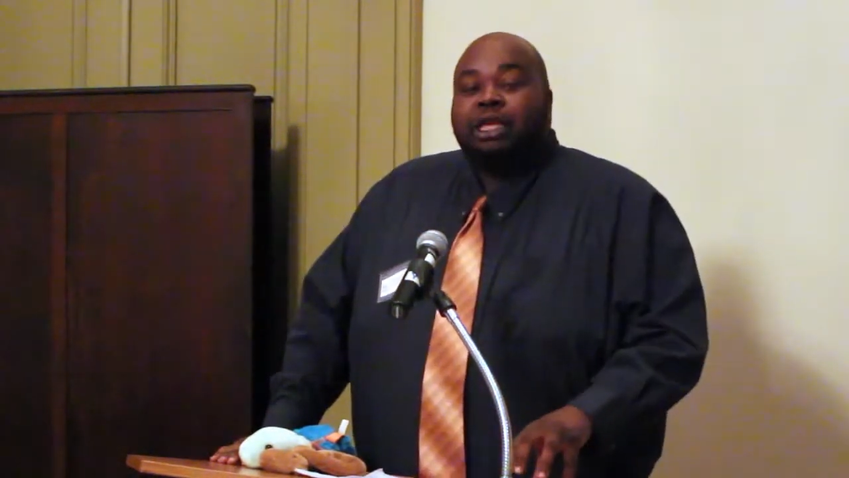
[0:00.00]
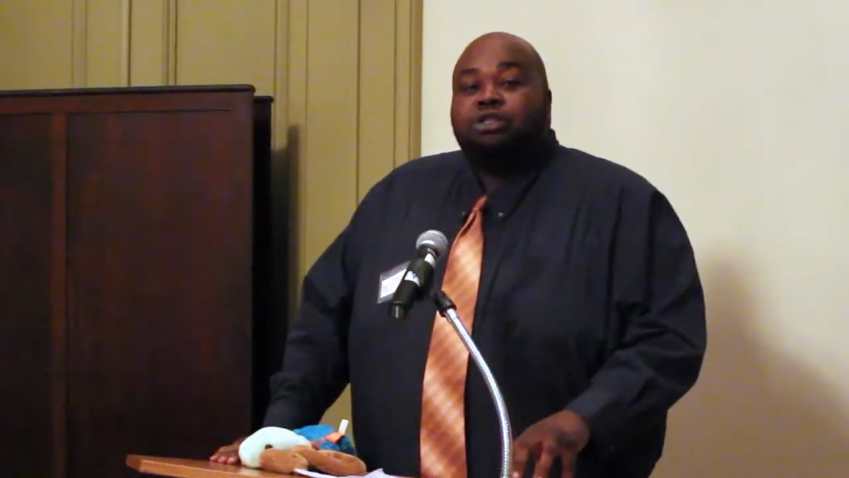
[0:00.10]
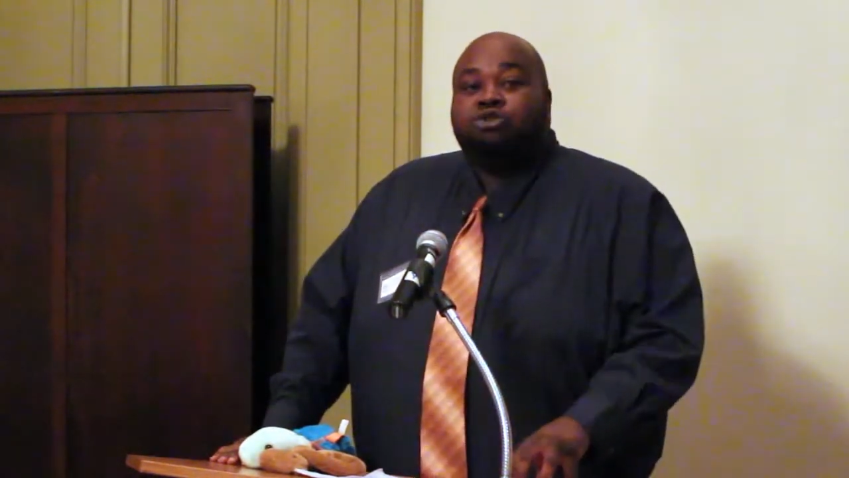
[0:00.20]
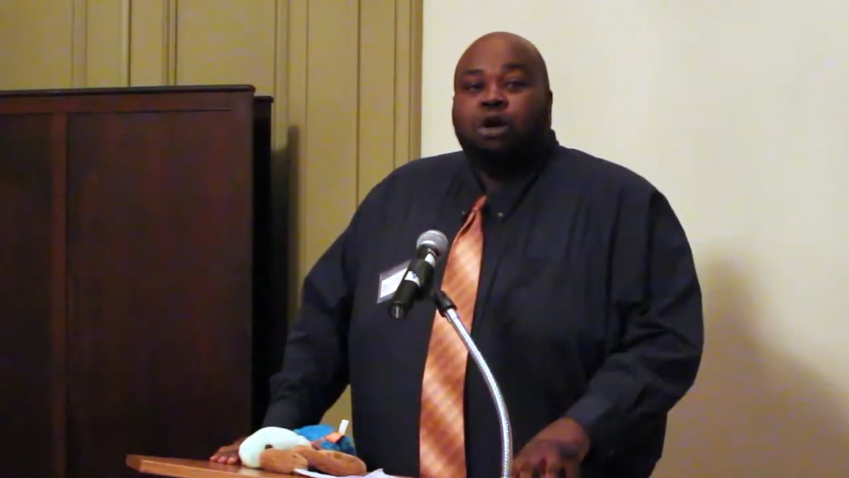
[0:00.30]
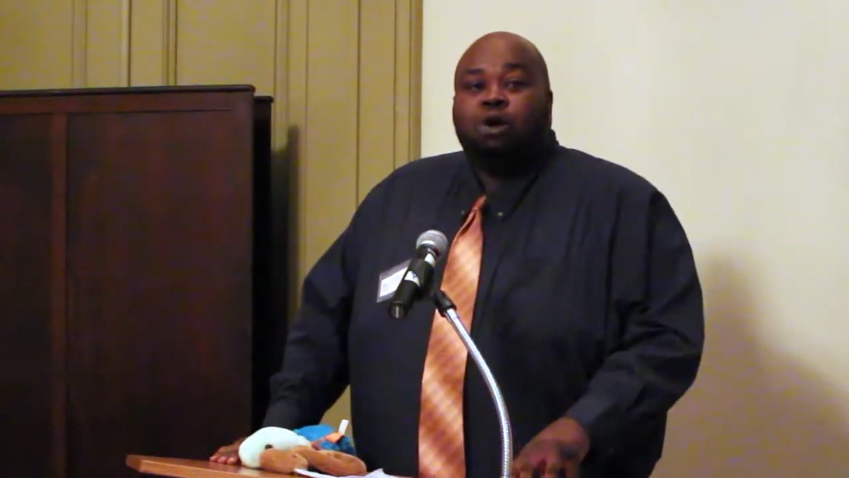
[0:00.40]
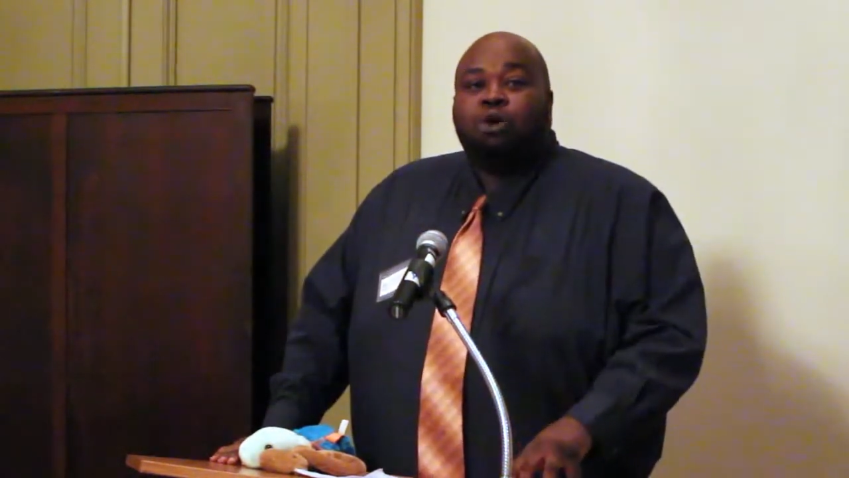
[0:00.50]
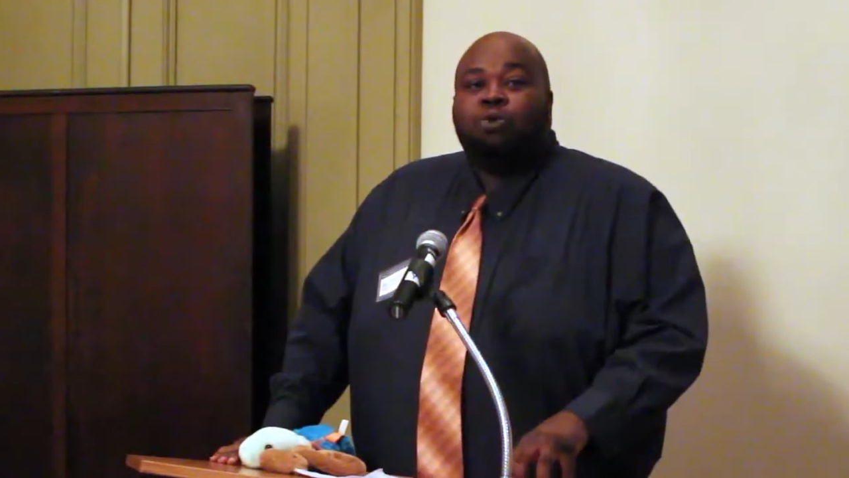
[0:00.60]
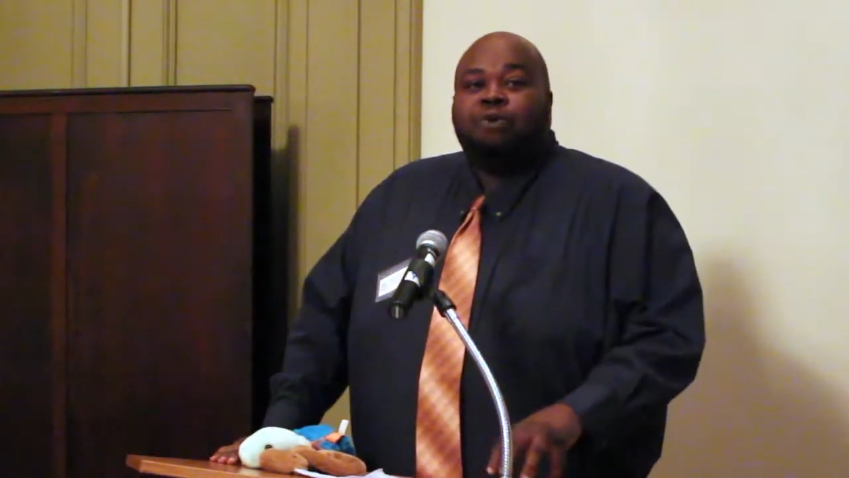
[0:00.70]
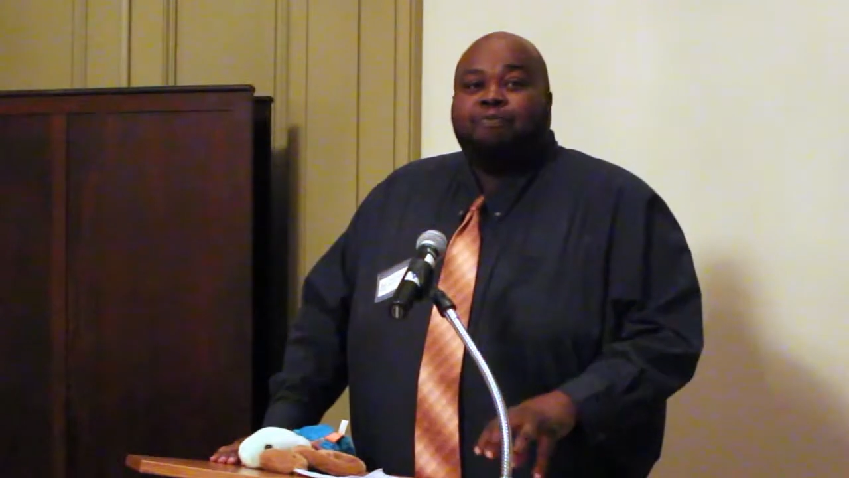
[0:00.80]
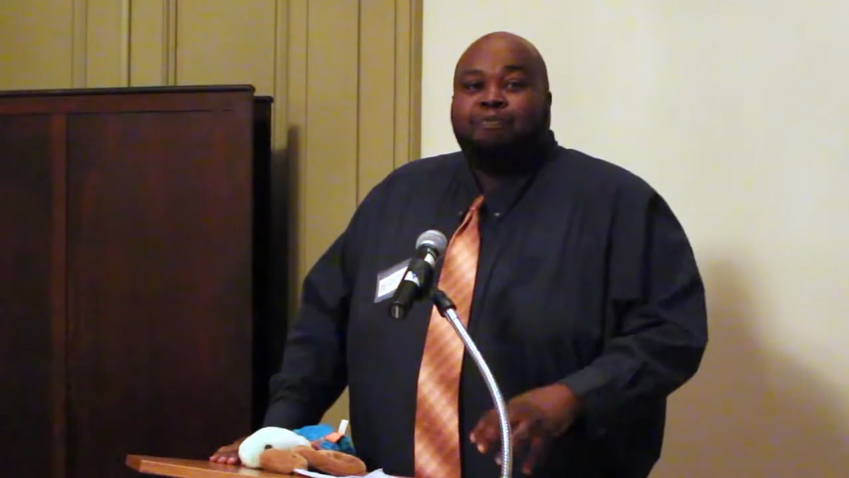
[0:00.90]
they
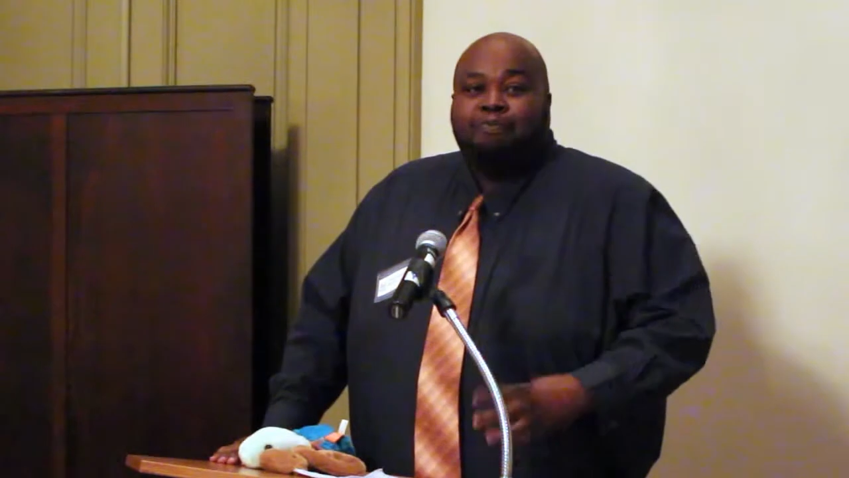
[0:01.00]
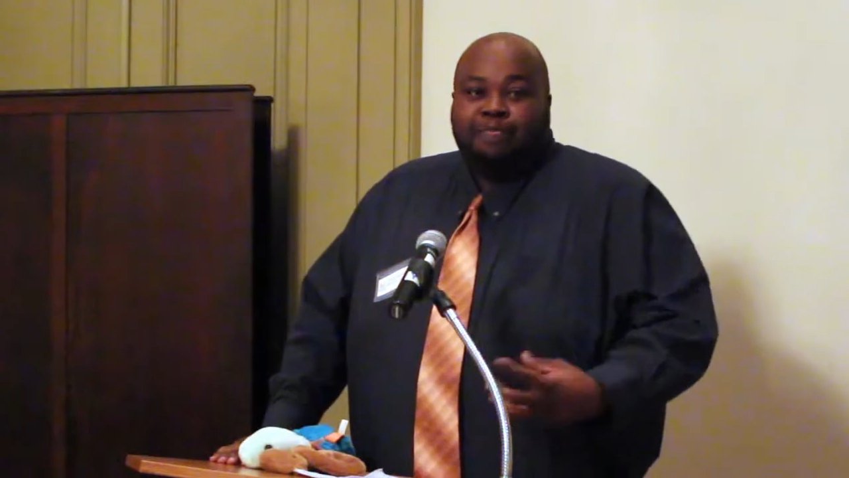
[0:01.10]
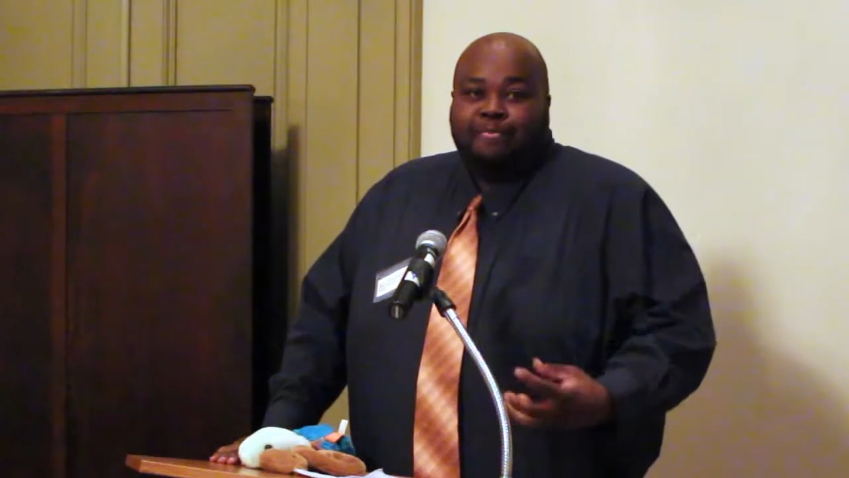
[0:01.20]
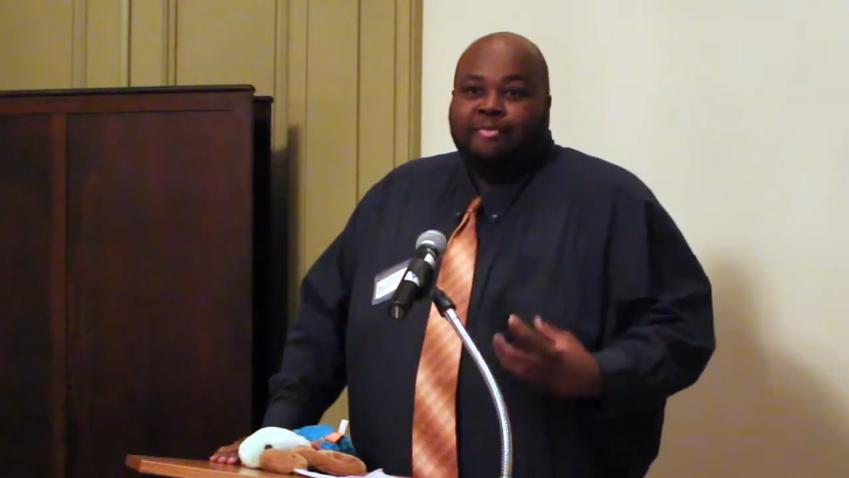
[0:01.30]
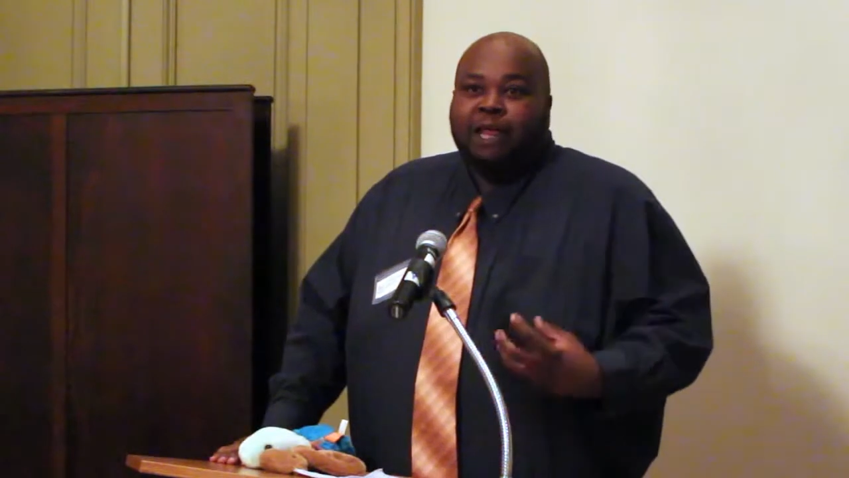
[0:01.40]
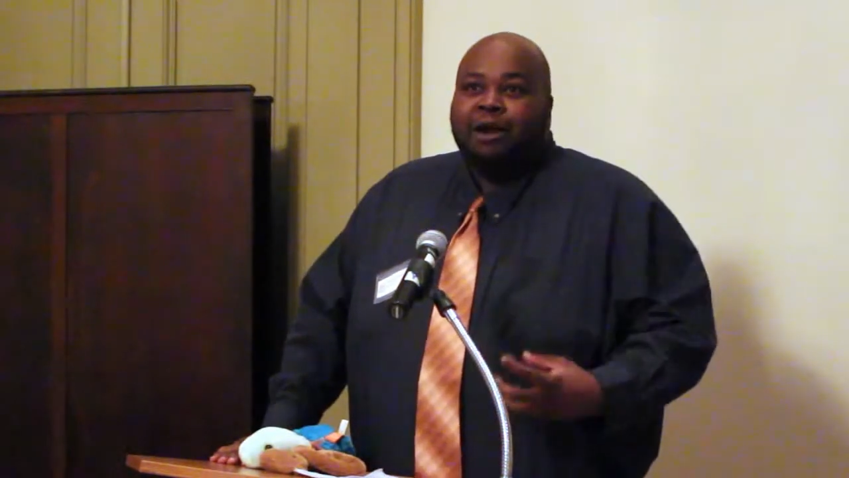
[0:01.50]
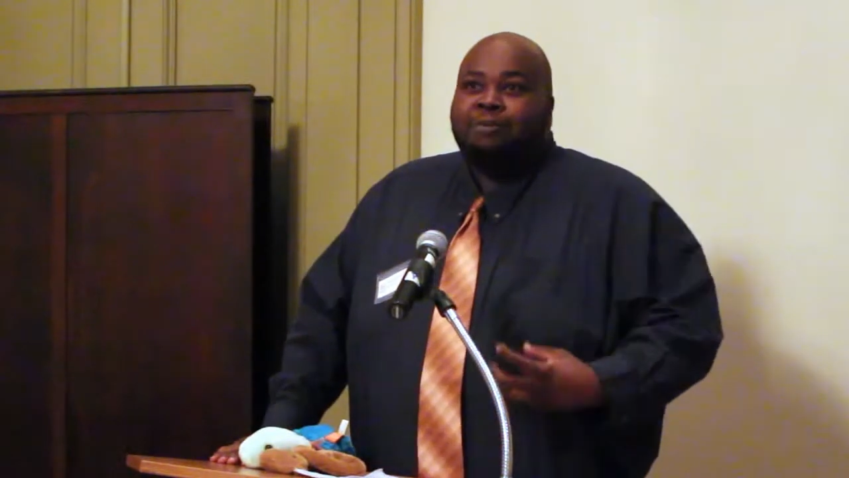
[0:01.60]
struggle with